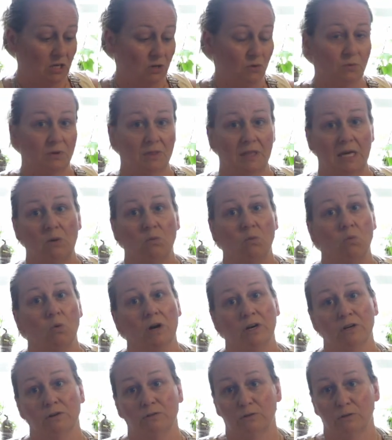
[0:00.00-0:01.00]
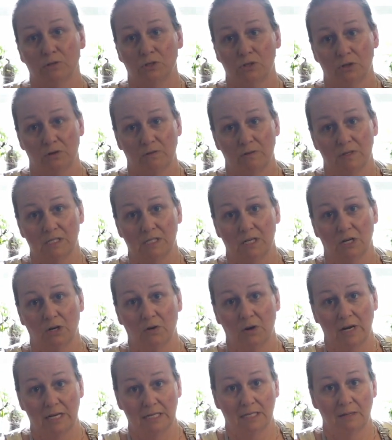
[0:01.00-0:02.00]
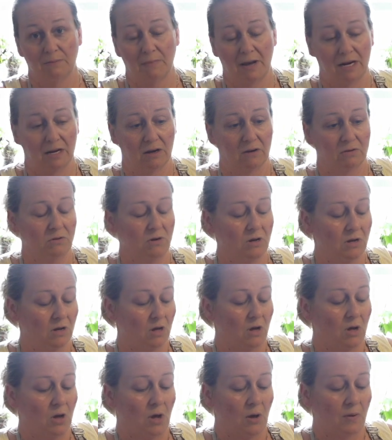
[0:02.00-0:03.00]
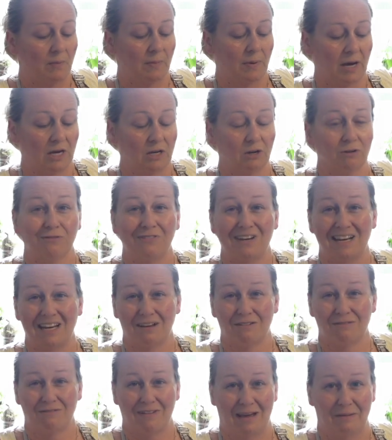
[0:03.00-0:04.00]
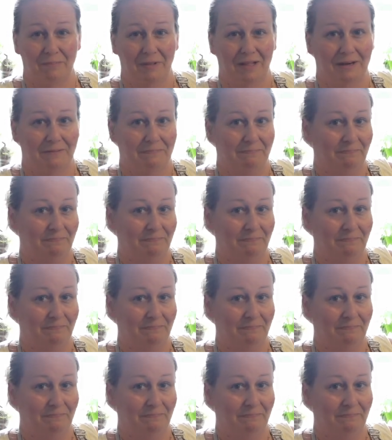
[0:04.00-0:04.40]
you with a wonderful service and a great tomato, but you're feeding a family.